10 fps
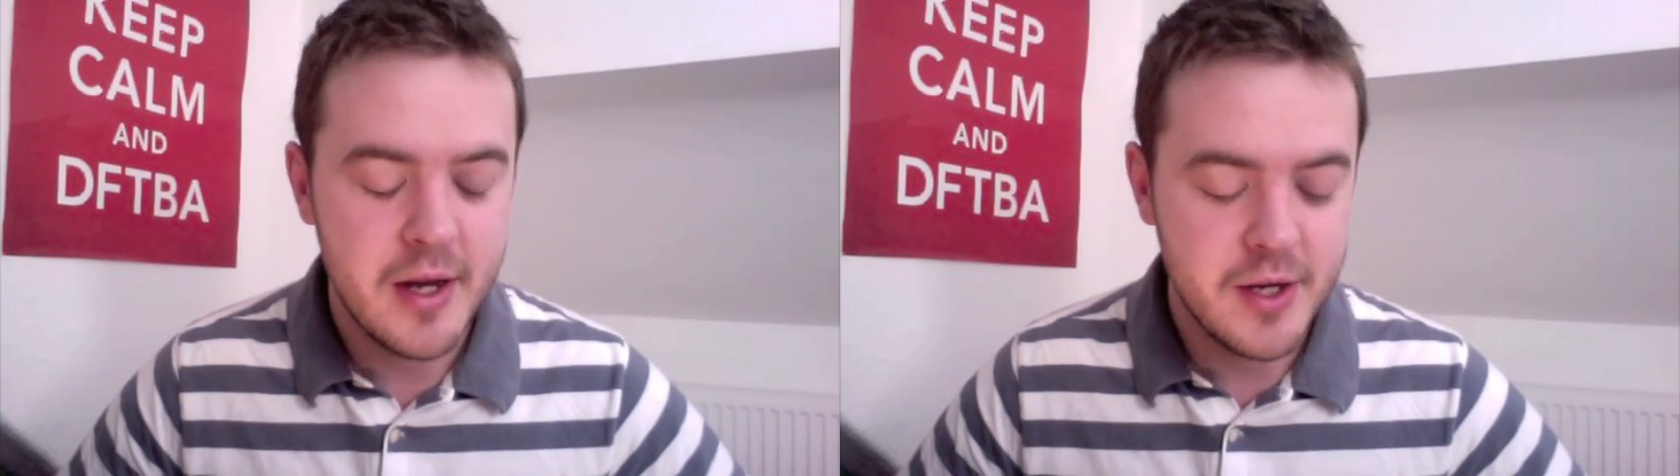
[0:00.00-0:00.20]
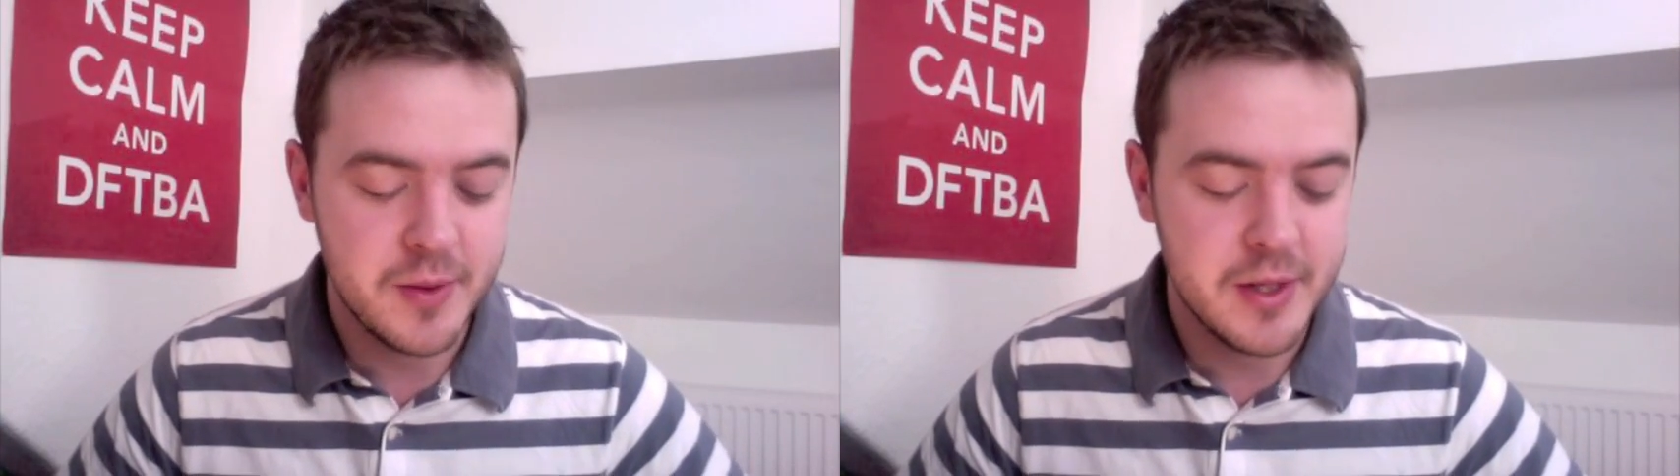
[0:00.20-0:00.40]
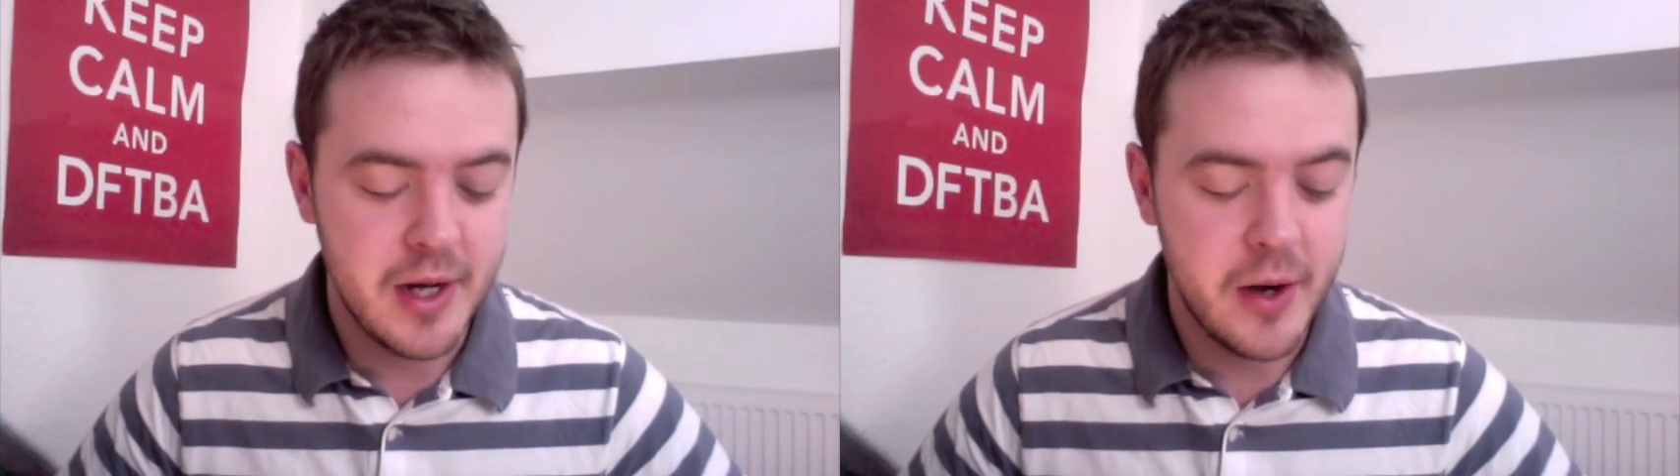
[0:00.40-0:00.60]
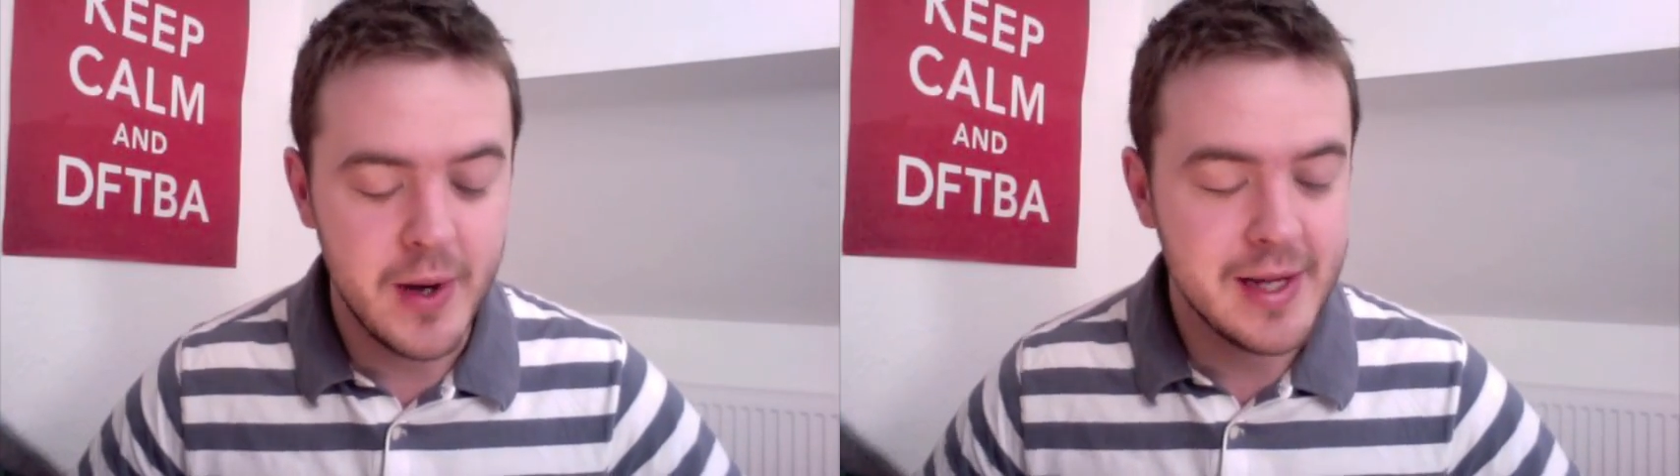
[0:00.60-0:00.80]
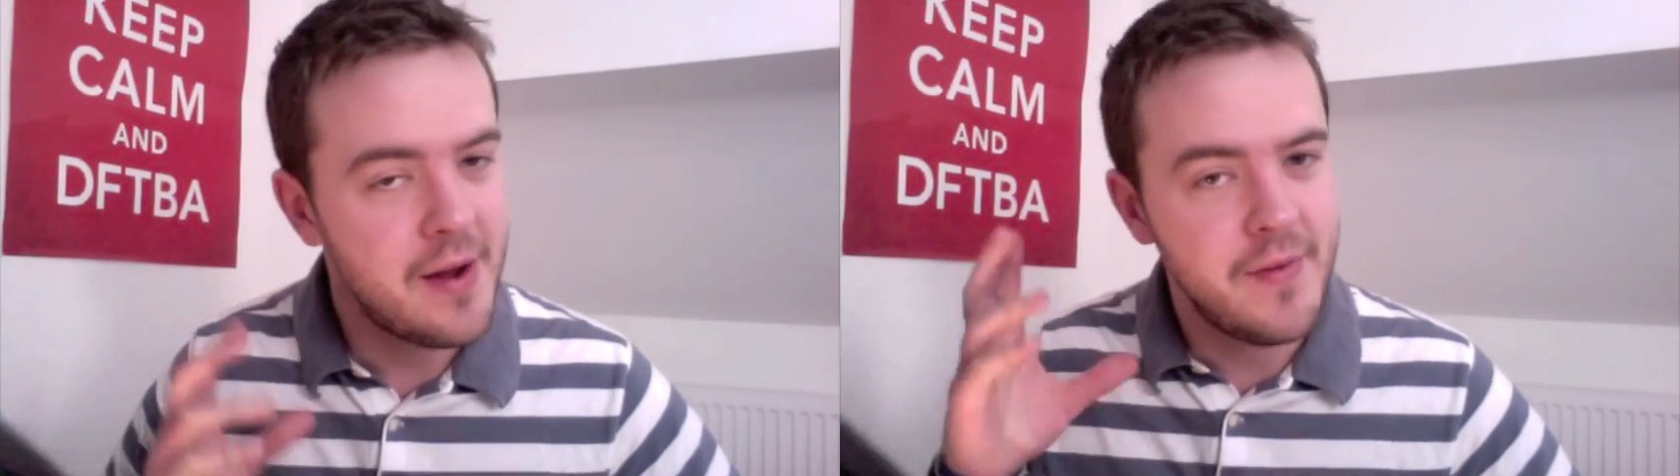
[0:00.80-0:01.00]
just because I
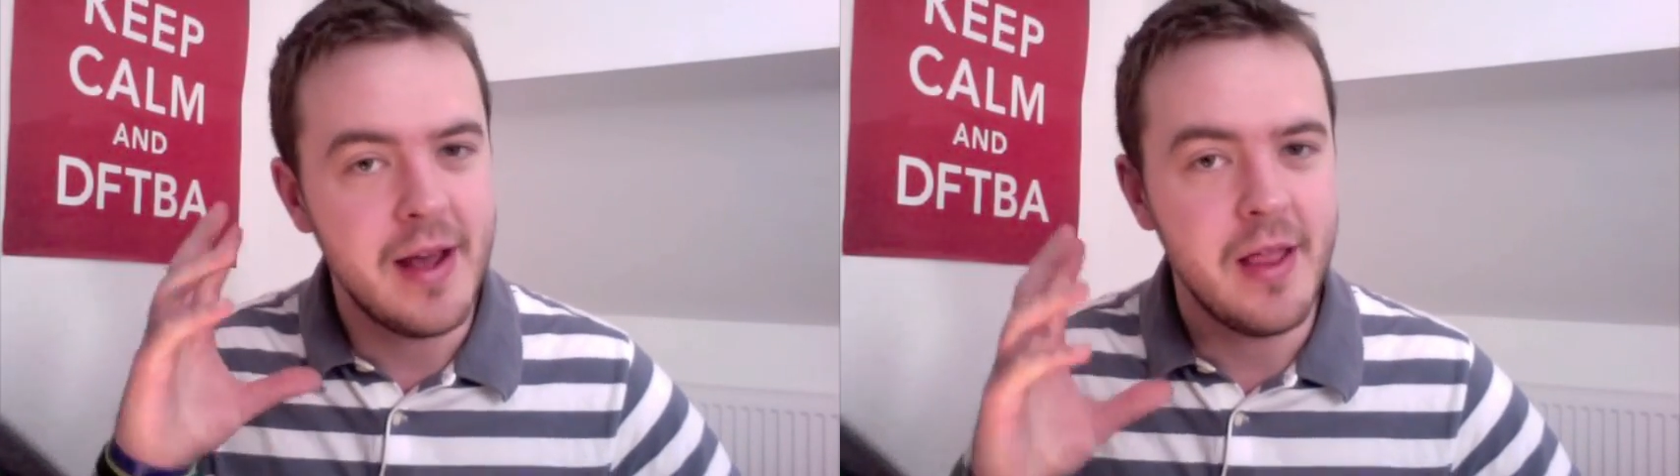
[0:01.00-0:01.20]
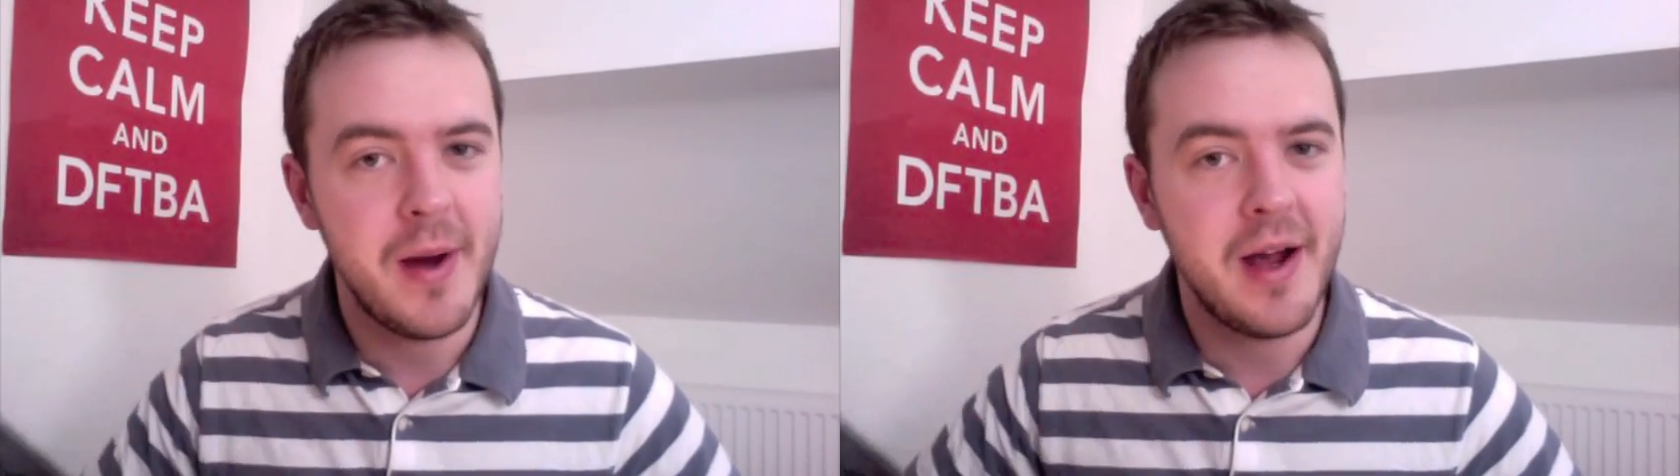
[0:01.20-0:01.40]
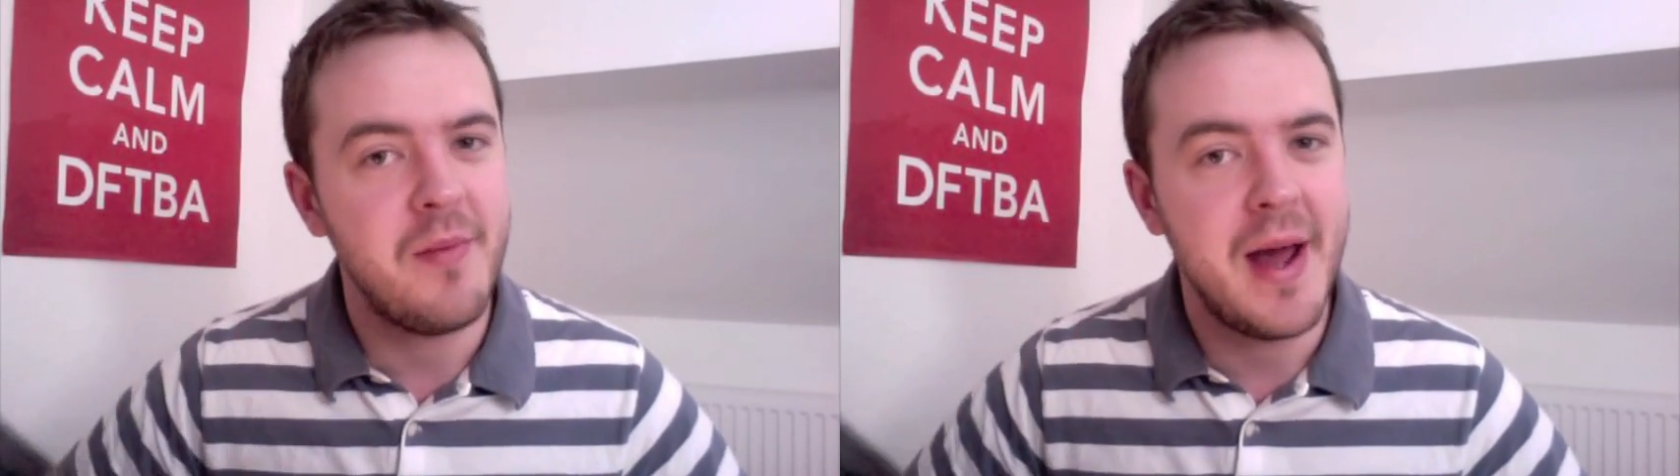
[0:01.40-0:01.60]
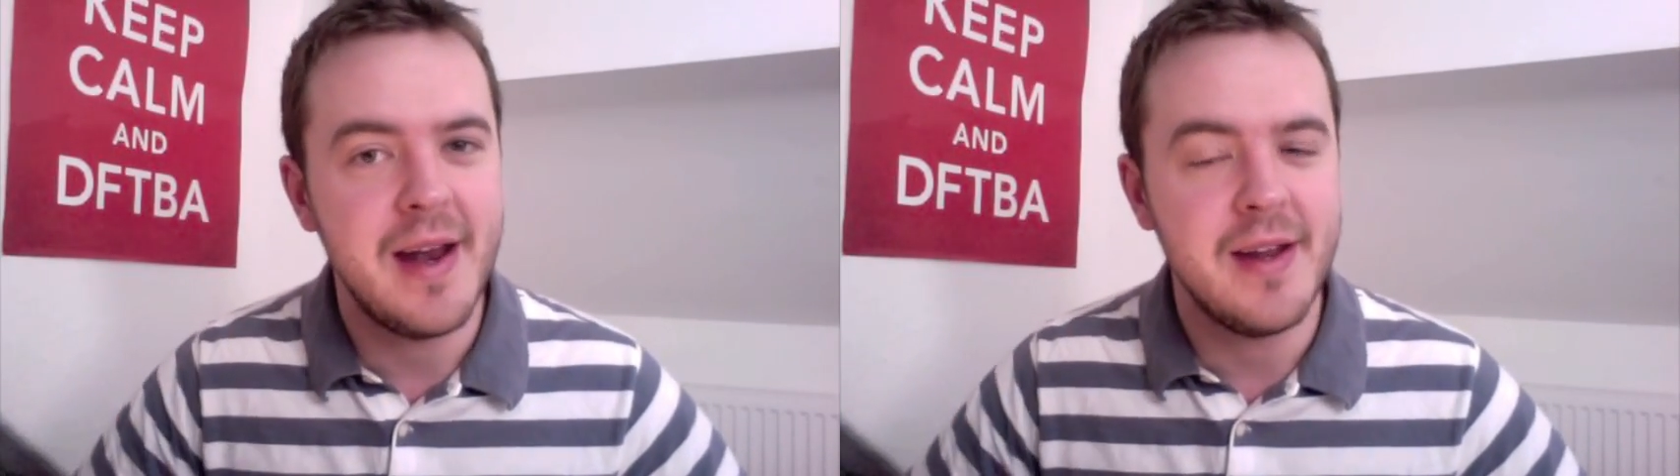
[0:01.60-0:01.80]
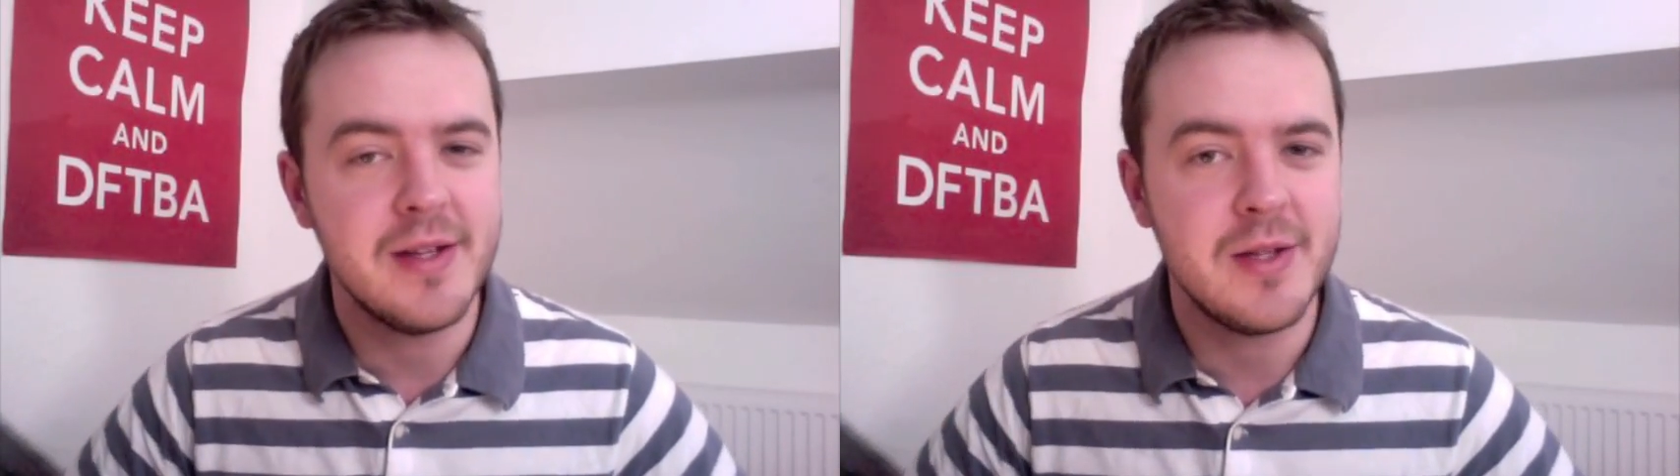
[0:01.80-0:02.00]
always have it in the back of my
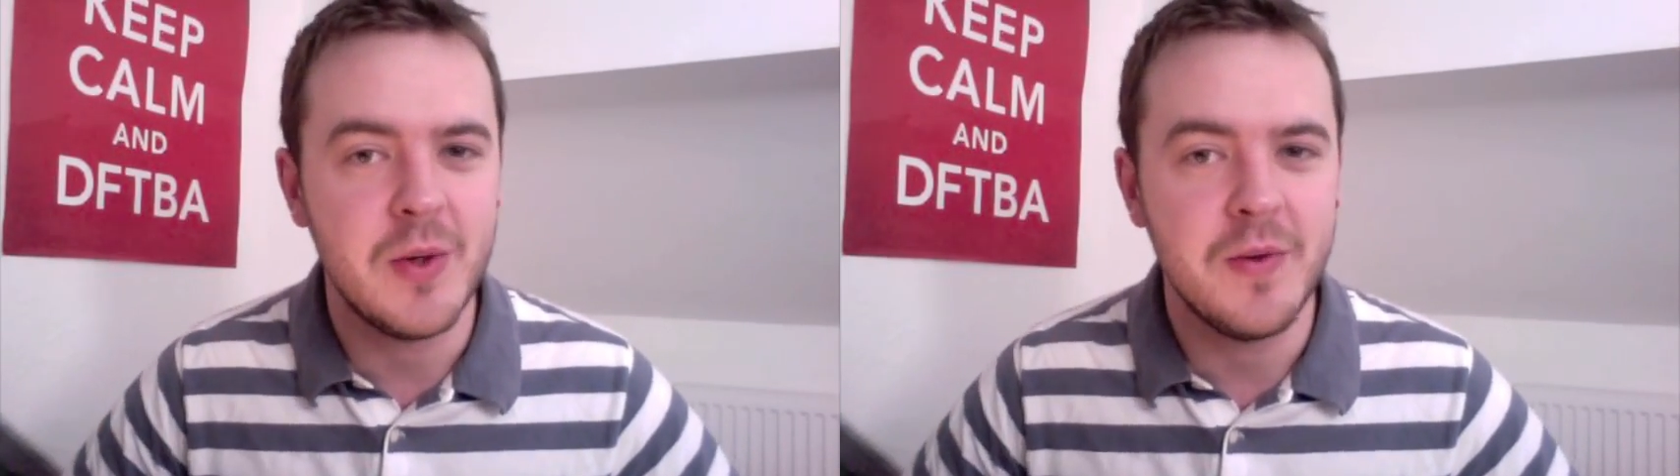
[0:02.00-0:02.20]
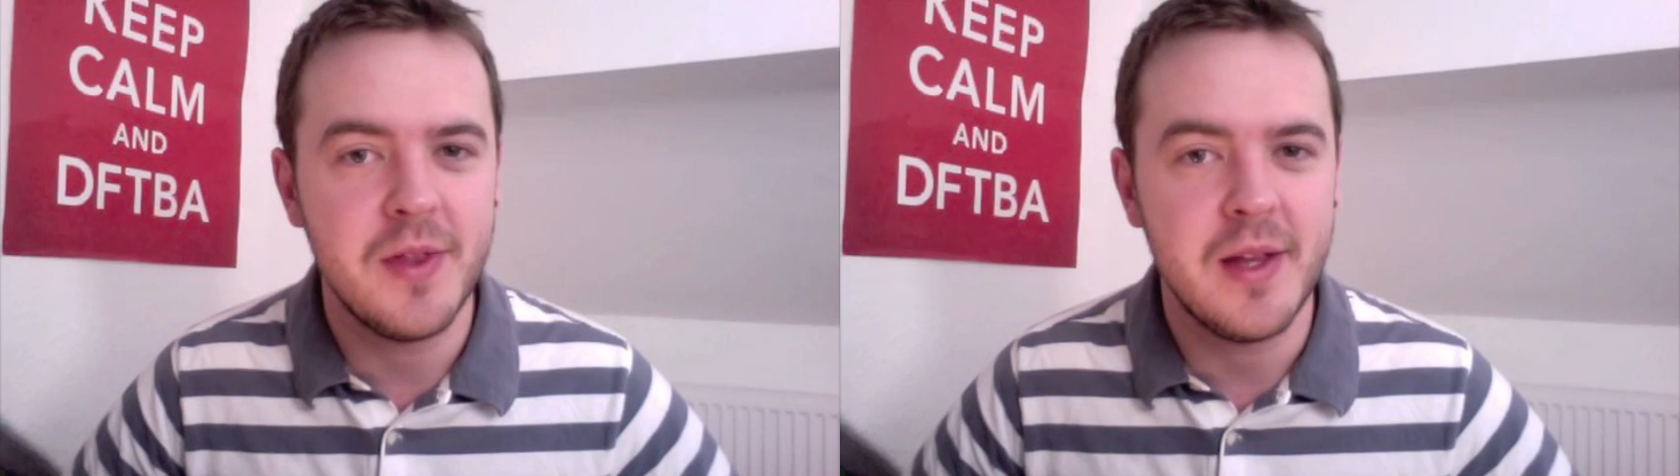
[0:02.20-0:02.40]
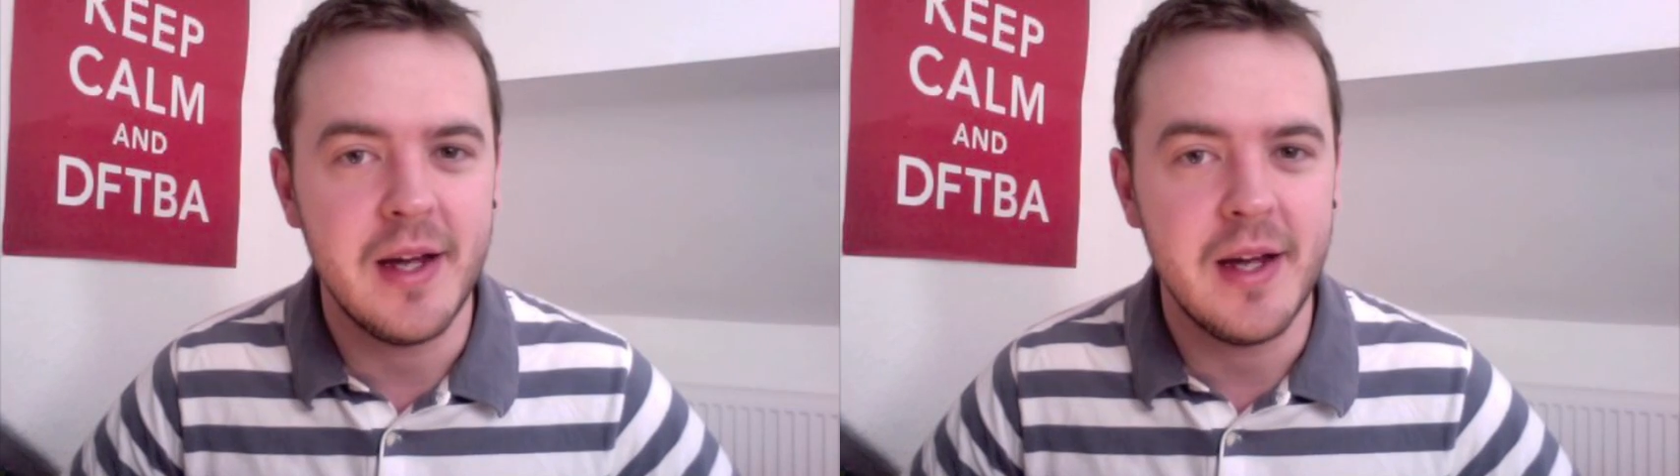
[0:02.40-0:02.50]
head as sort of